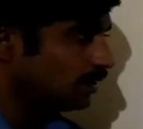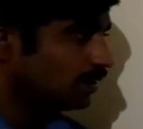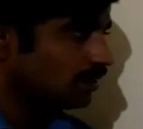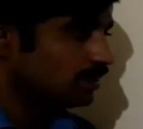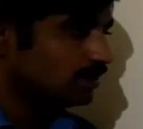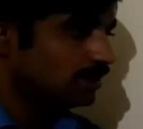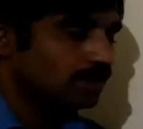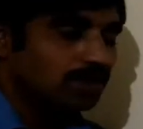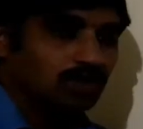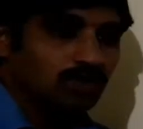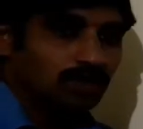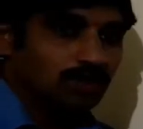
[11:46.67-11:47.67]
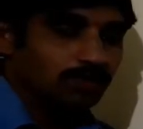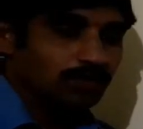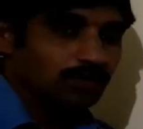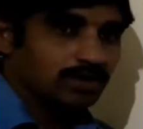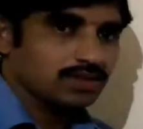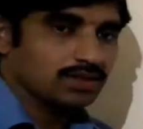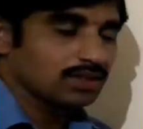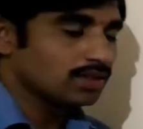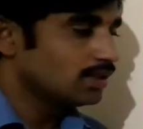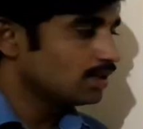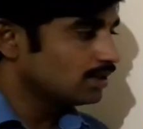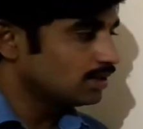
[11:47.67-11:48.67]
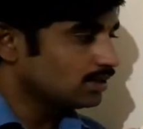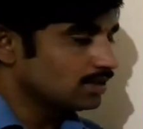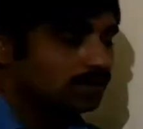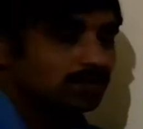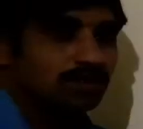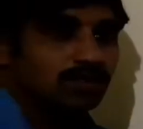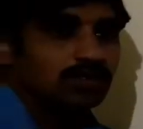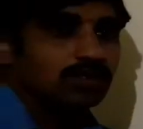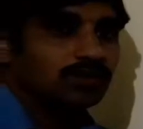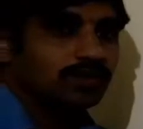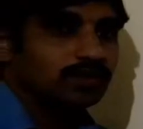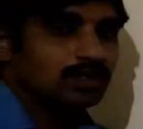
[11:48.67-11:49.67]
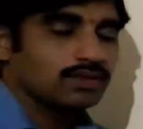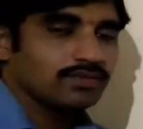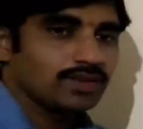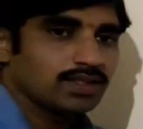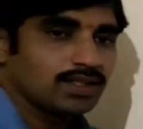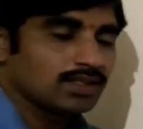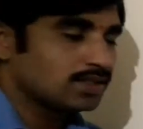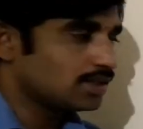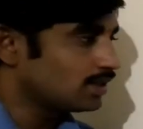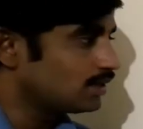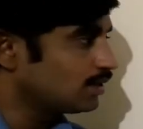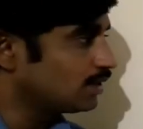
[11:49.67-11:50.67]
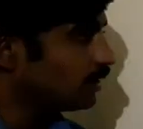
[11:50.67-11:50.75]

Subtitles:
increase in the total production. This is the situation we can set it